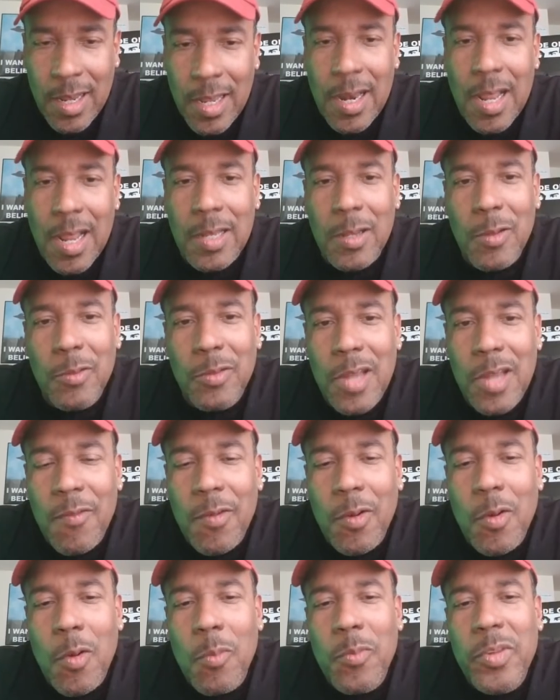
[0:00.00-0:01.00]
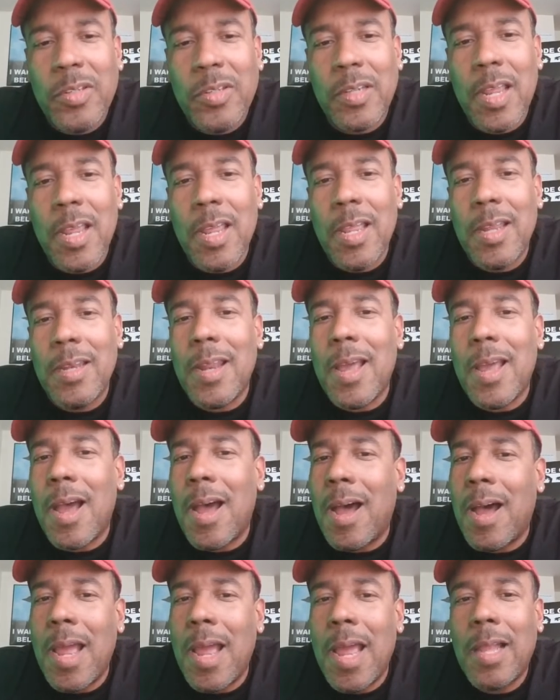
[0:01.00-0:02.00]
And that little devil going to be saying,
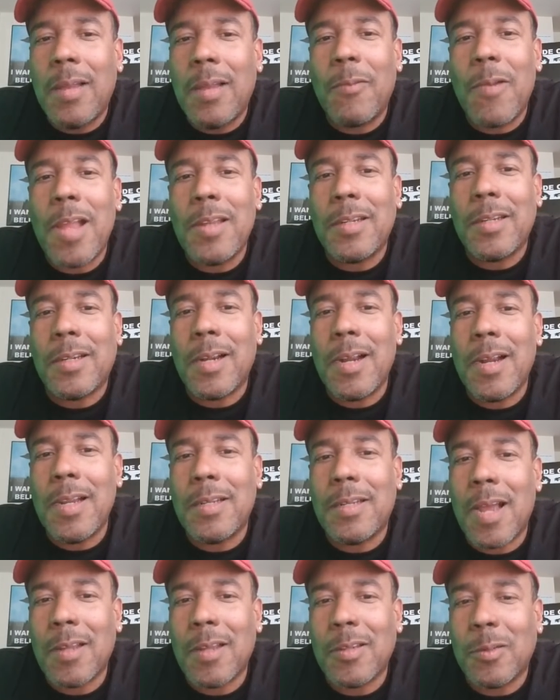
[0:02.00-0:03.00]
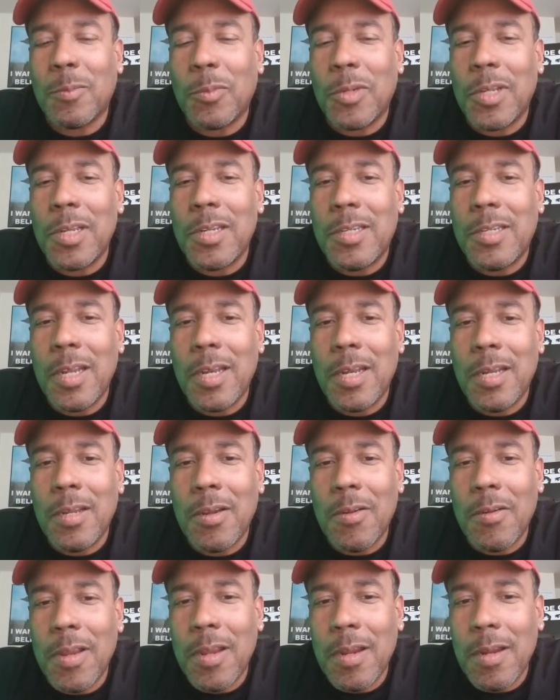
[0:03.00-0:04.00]
nah, Alan Roger Curry talking some good shit
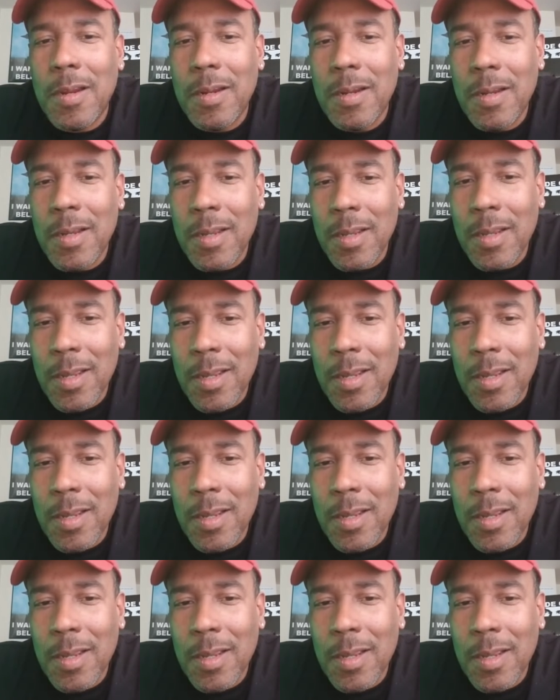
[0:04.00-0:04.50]
in your ear.